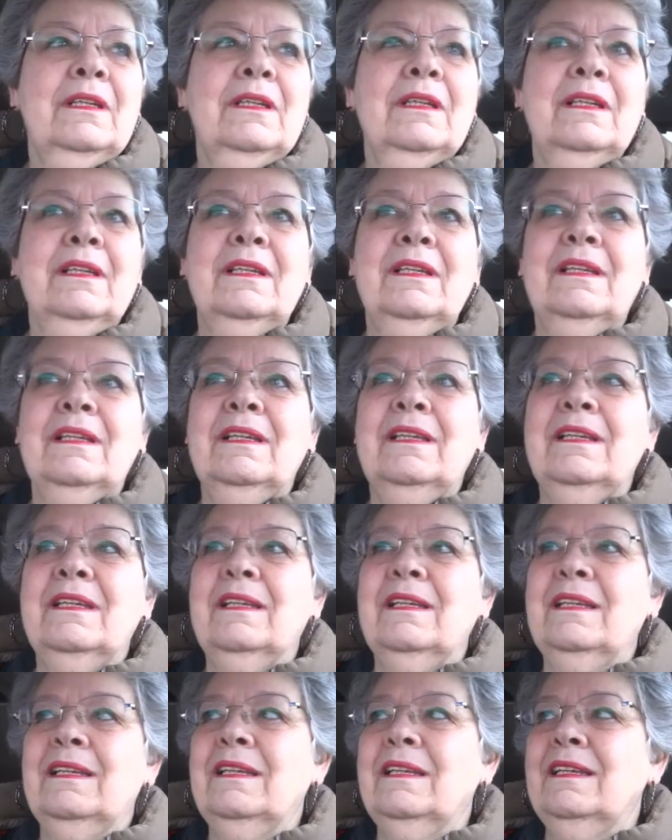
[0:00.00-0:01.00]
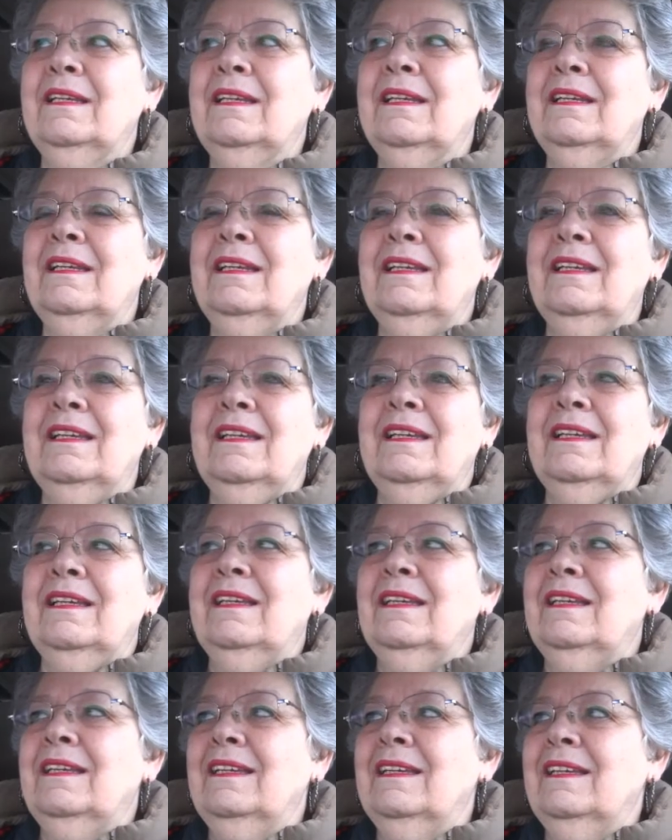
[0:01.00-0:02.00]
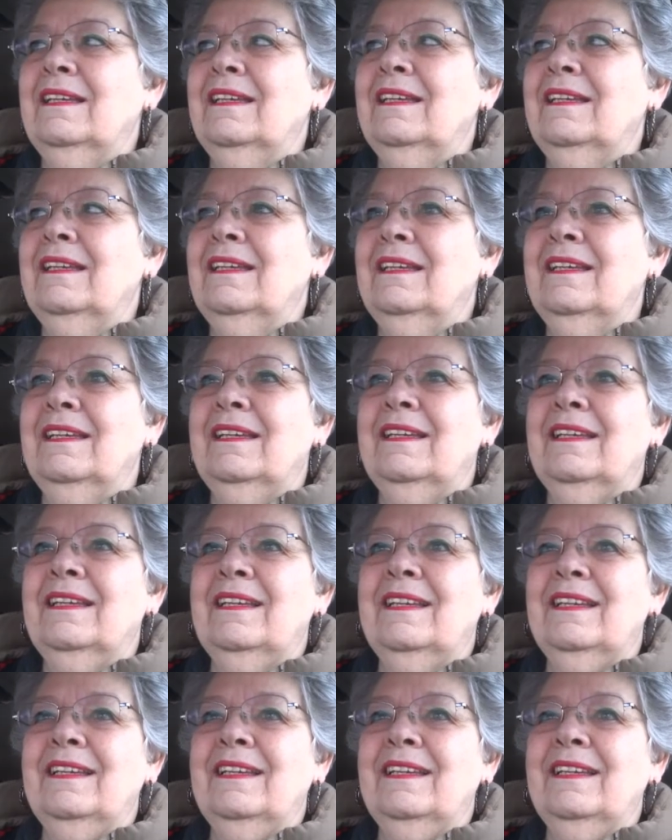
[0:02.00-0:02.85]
Nobody speaks.